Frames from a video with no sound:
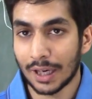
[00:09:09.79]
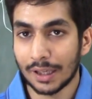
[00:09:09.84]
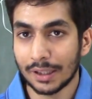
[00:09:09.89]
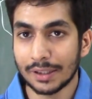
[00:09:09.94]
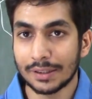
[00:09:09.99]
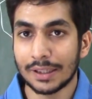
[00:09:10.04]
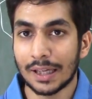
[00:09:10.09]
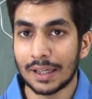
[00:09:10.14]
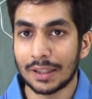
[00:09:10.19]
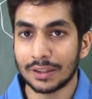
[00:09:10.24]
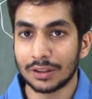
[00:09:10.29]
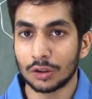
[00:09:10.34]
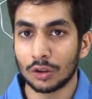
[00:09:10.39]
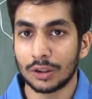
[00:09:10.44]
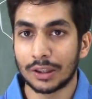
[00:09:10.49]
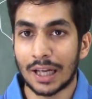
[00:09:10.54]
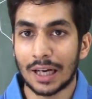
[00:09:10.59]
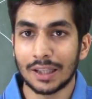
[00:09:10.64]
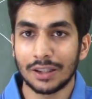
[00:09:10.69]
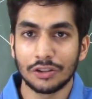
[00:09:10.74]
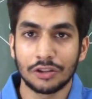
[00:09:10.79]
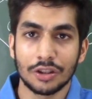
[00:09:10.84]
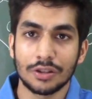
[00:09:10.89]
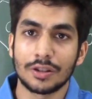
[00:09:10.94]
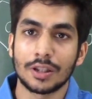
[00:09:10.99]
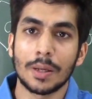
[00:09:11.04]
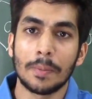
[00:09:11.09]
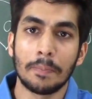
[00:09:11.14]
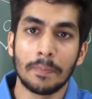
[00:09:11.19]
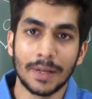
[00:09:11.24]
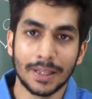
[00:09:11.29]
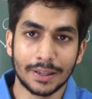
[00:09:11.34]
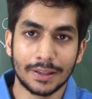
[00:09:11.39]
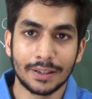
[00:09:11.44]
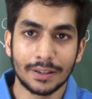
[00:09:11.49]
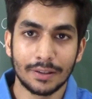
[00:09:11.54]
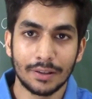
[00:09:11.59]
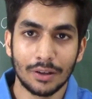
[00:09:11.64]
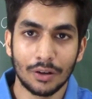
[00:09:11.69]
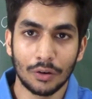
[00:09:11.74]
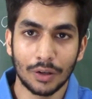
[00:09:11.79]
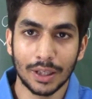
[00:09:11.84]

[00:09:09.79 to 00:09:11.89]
that is just a myth.